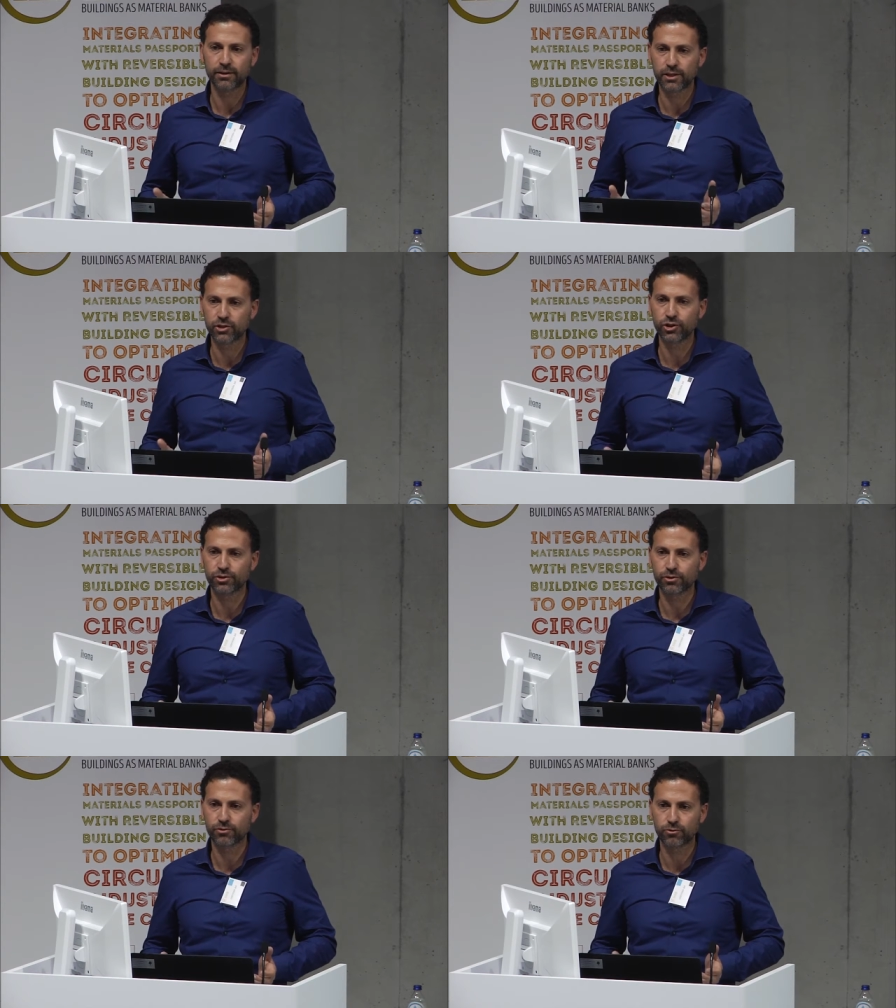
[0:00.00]

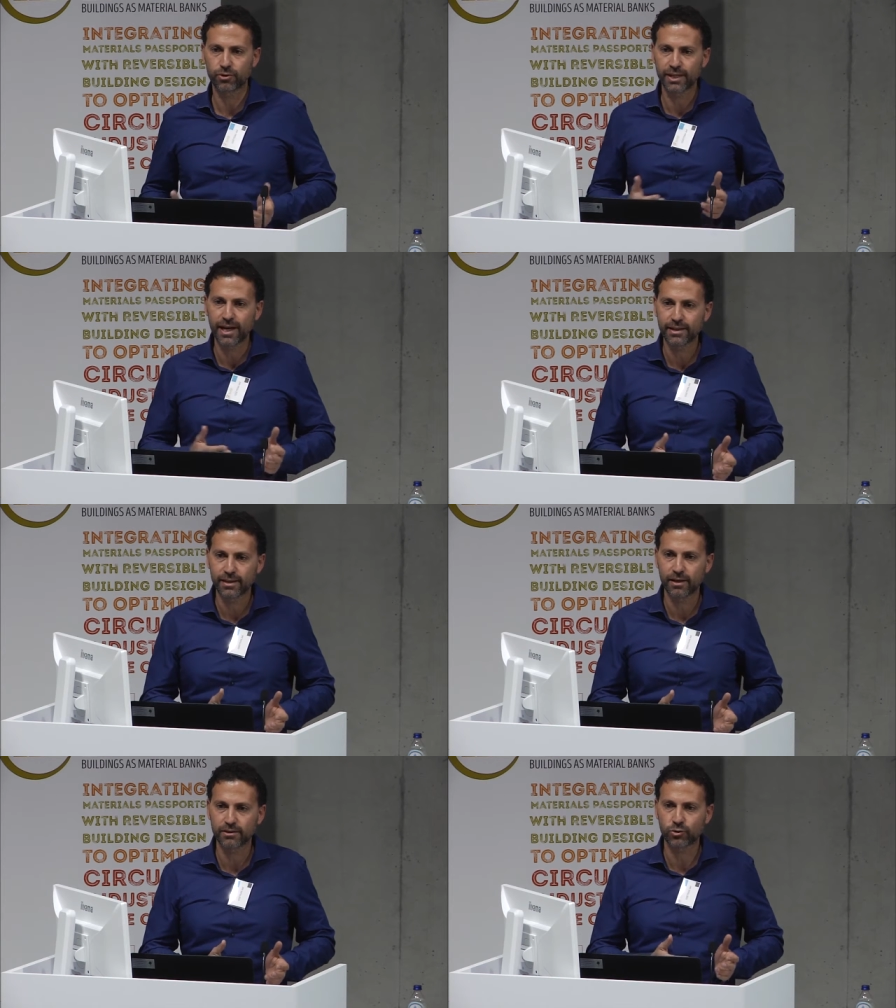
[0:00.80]
digital, for
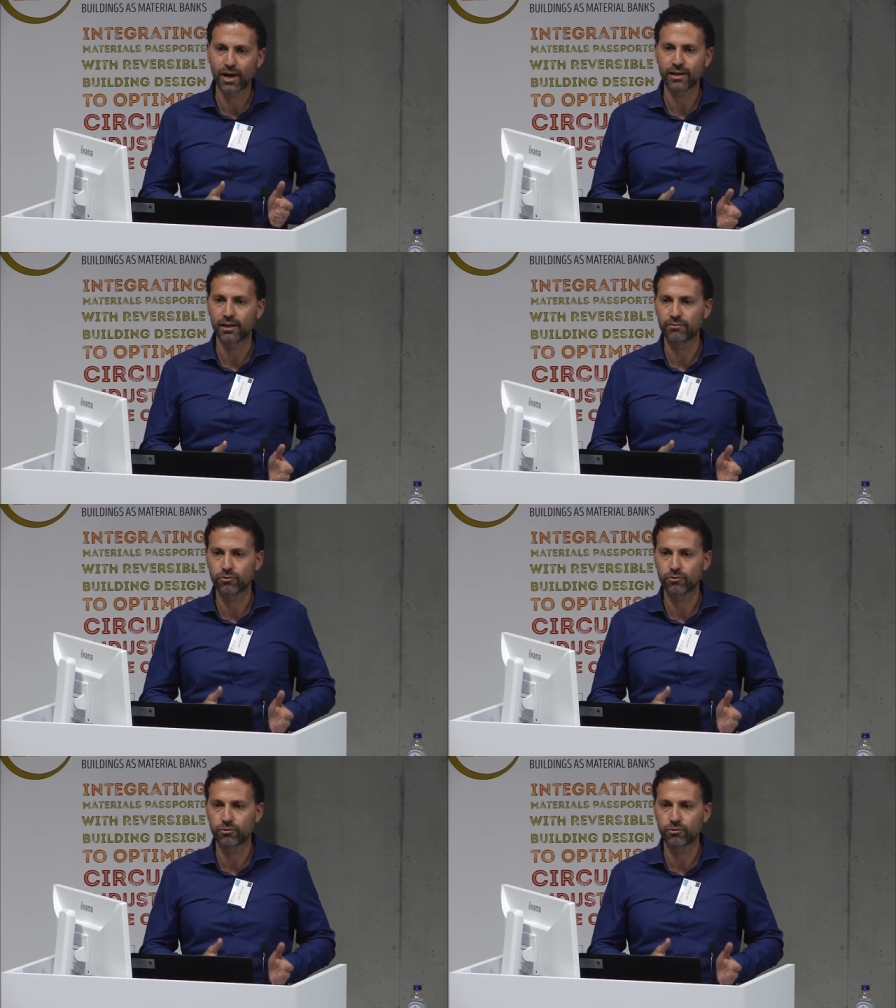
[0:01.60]
data tracking,